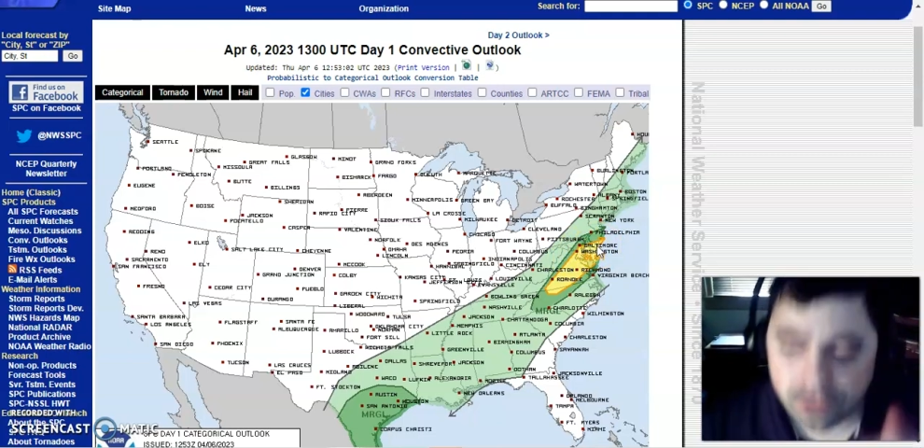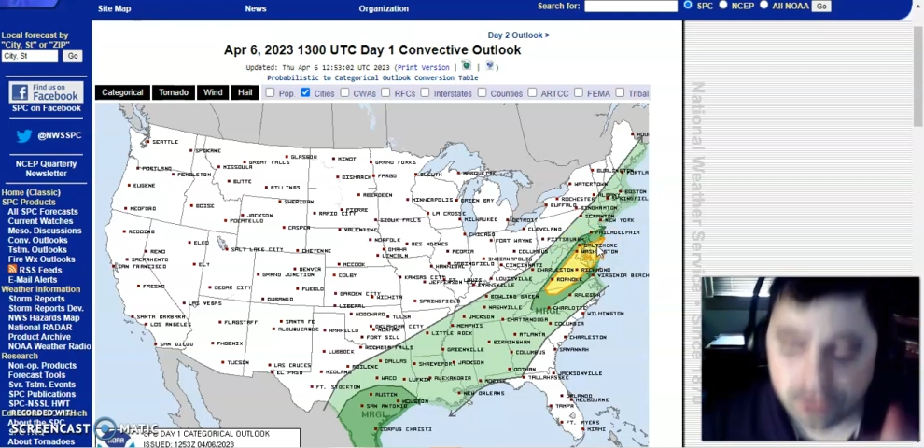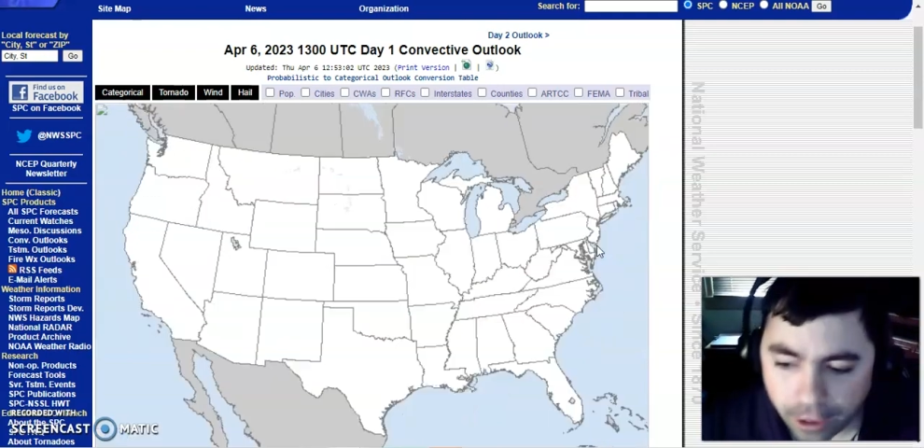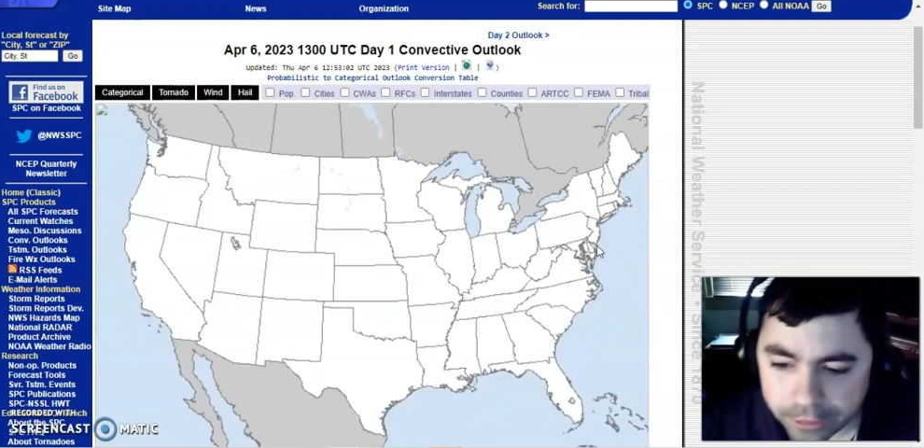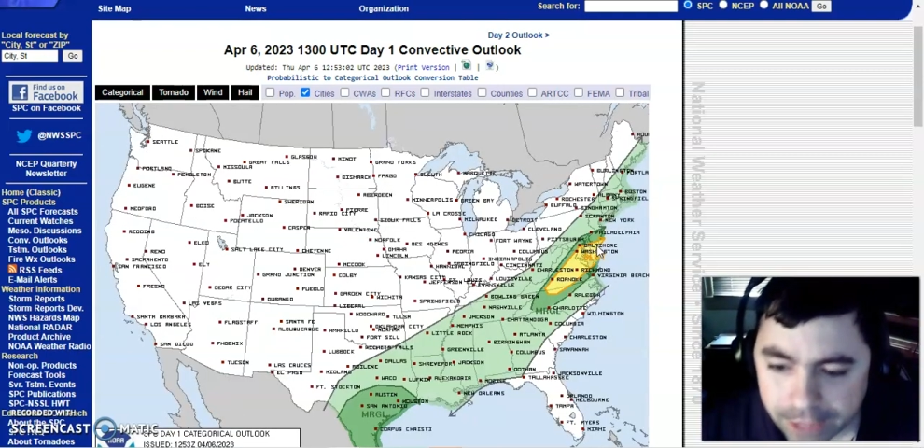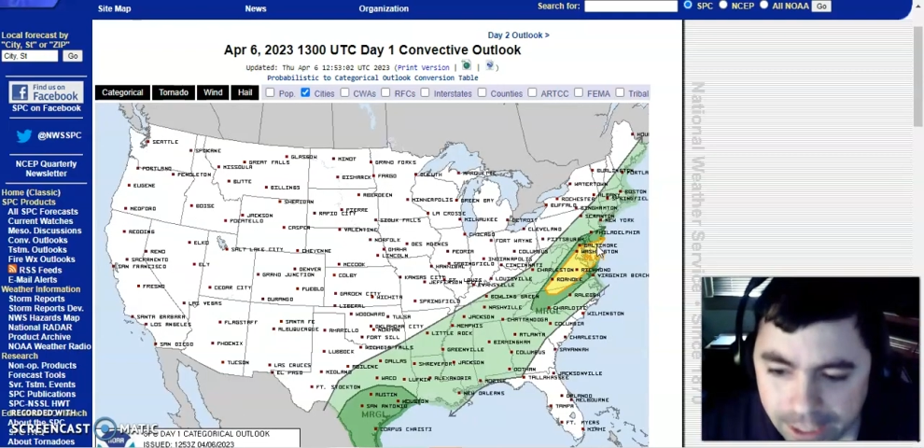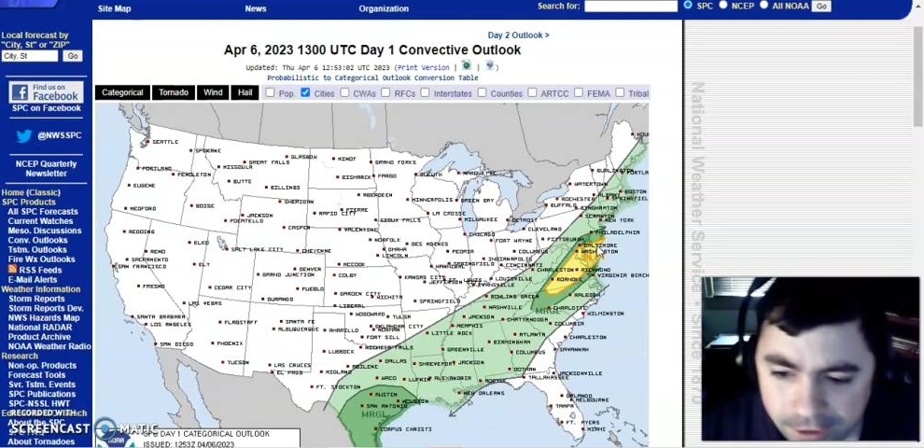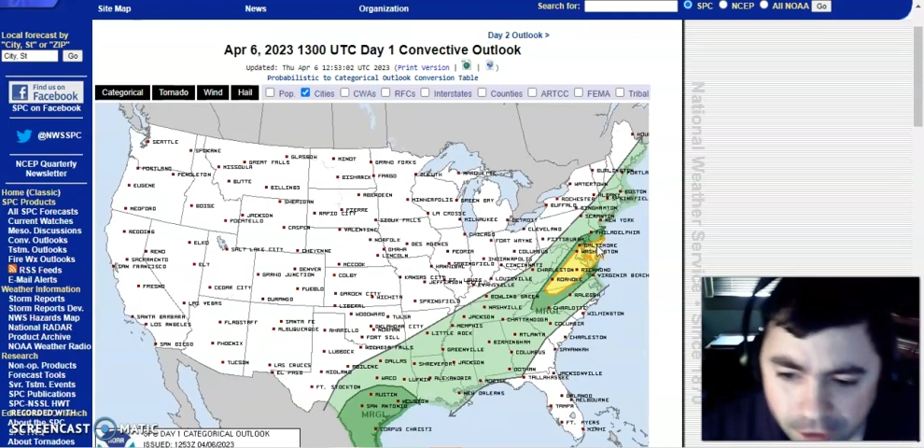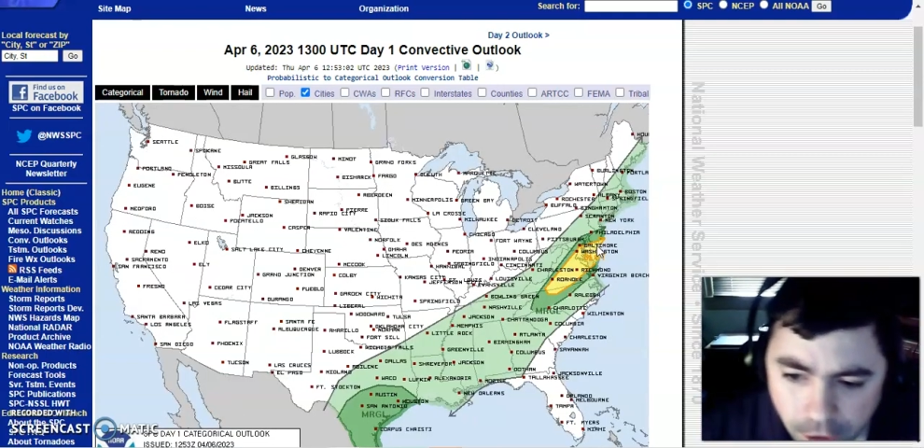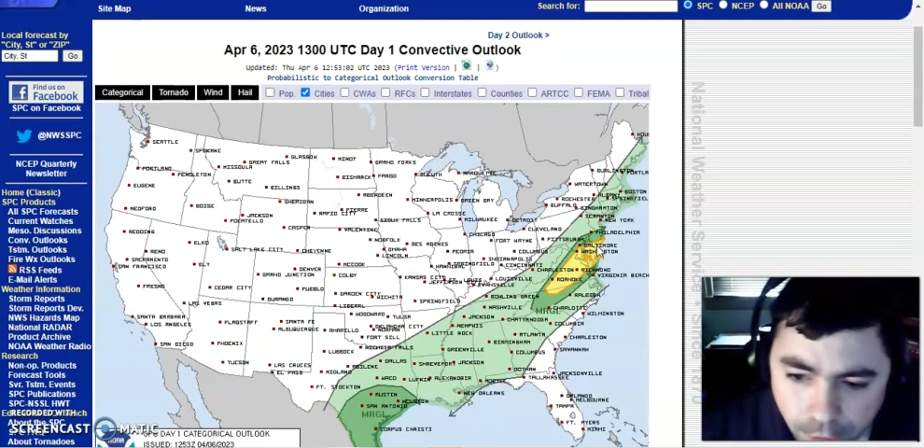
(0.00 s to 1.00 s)

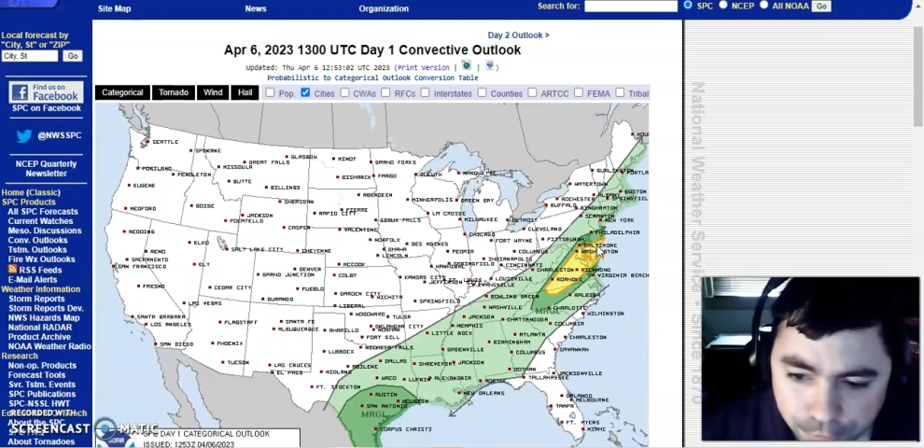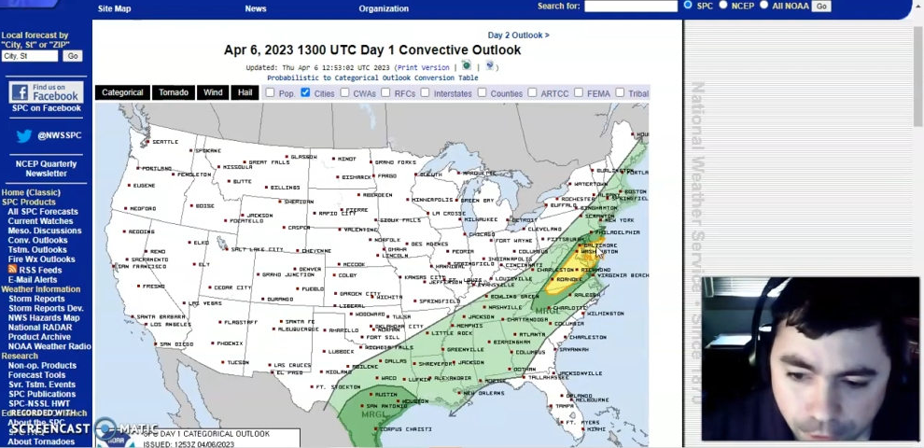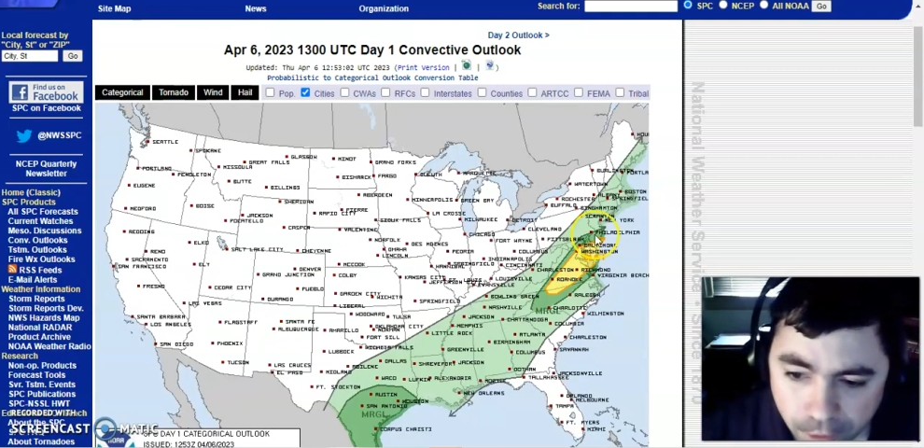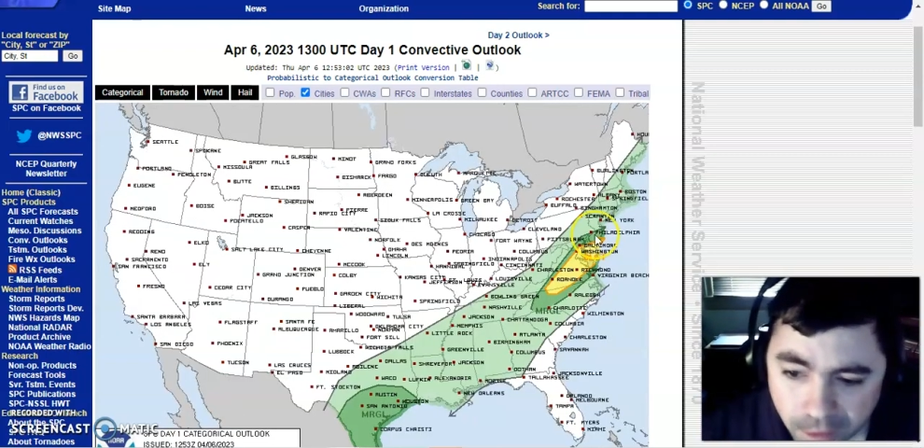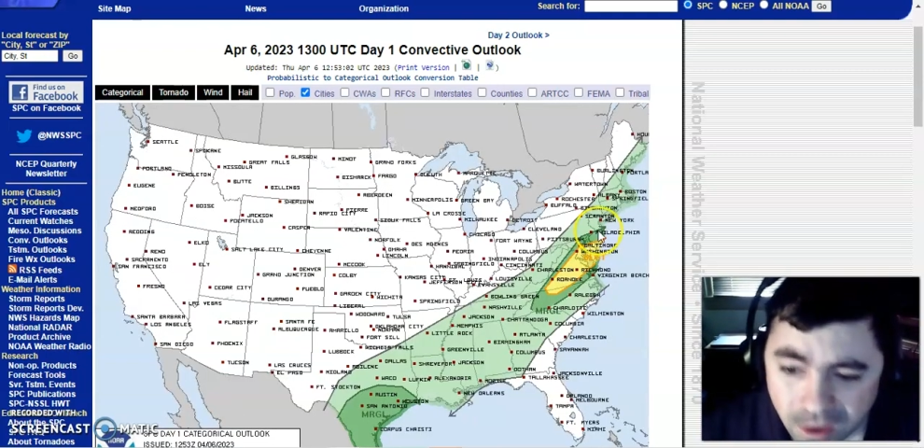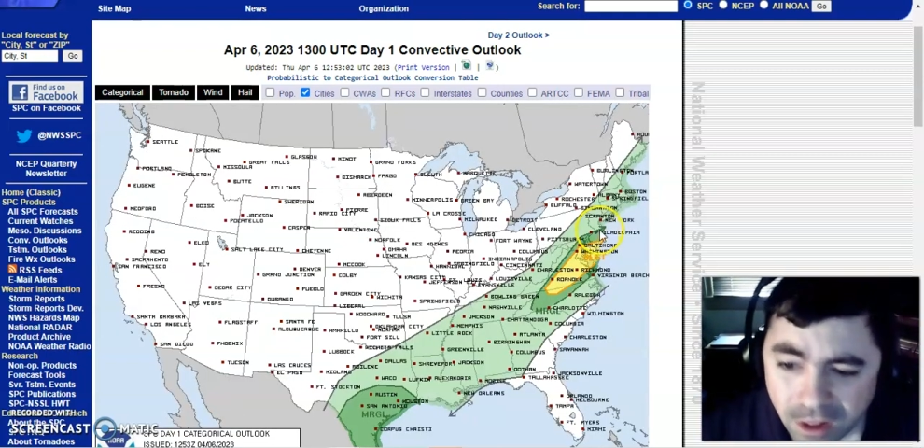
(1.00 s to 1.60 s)
southeast a little further.